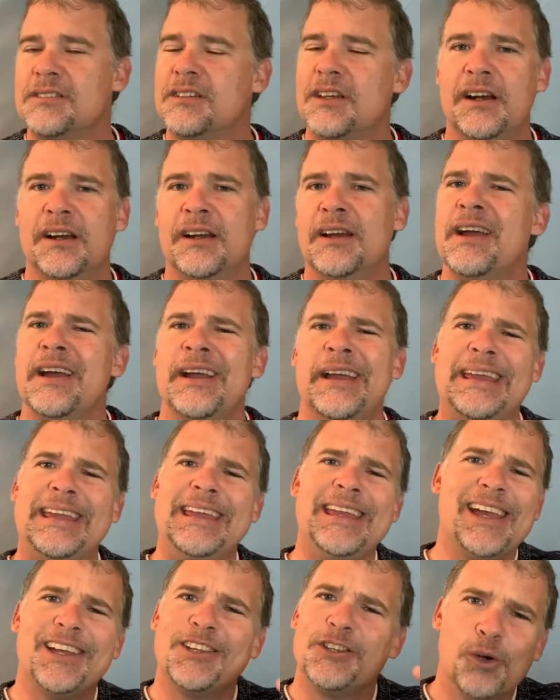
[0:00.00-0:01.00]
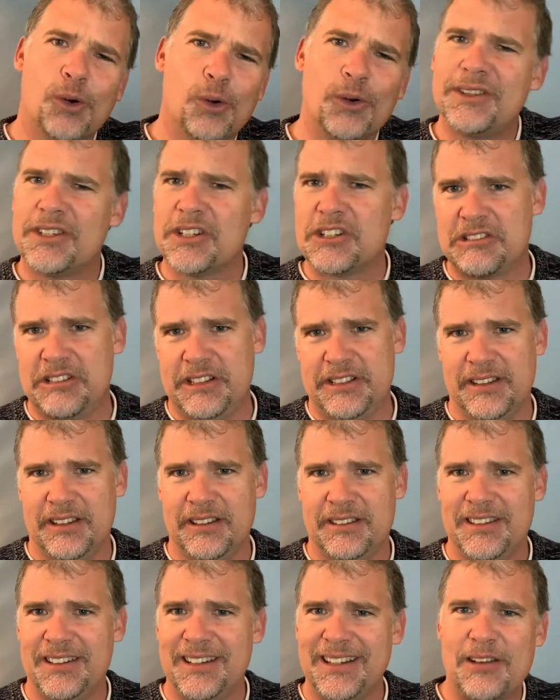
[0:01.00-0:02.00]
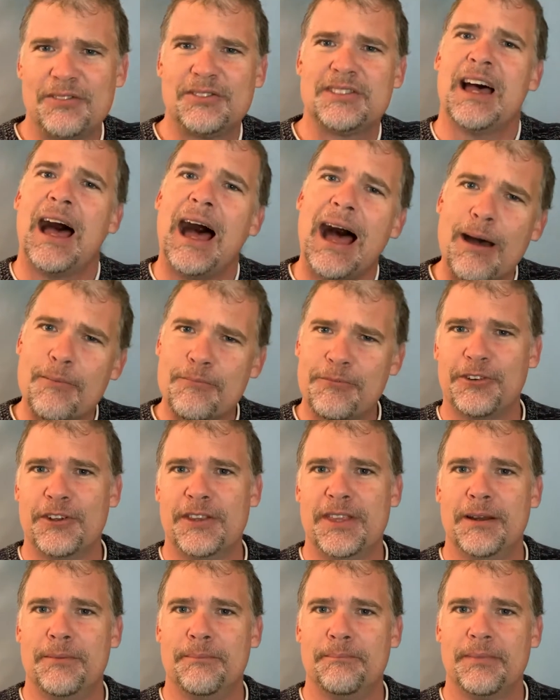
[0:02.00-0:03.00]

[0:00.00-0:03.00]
No, he ignored the critics. He didn't have time for them.